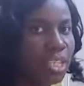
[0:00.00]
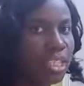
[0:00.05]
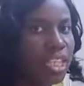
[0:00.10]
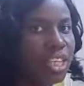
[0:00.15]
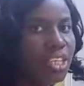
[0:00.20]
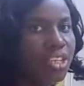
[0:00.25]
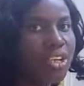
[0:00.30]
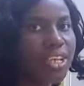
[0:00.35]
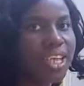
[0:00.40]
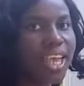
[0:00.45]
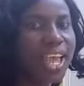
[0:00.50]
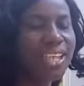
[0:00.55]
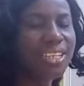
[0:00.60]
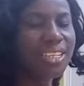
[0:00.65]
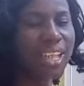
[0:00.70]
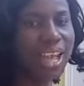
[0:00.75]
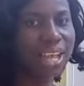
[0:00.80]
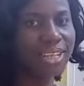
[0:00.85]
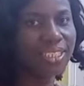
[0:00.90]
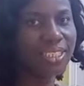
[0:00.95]
Did you
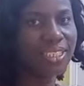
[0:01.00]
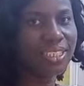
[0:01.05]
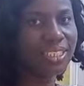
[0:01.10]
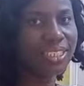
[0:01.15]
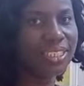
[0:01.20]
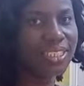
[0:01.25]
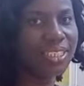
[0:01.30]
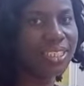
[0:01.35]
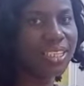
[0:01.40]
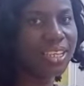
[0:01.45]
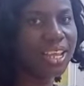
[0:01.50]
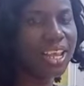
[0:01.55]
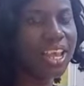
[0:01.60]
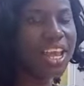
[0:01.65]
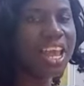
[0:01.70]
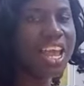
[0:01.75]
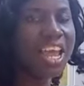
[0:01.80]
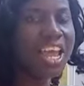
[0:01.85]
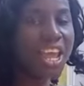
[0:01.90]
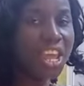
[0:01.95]
get that?
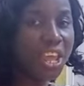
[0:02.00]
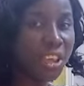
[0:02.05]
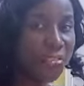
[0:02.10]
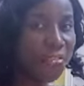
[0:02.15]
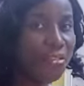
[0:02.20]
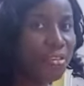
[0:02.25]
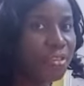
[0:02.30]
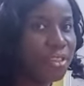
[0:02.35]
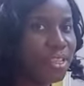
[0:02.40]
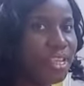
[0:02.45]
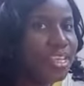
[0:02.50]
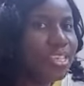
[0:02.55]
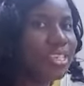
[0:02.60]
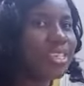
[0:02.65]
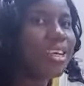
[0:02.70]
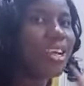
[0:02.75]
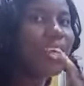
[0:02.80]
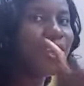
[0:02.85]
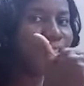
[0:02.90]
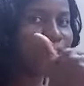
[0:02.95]
If you did,
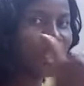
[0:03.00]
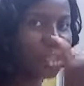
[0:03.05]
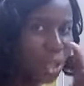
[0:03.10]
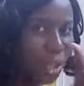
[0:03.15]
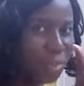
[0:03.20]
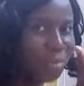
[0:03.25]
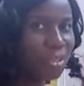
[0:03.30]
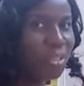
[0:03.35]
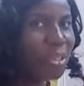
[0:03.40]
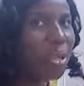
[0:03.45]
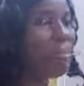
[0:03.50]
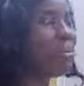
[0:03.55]
thumbs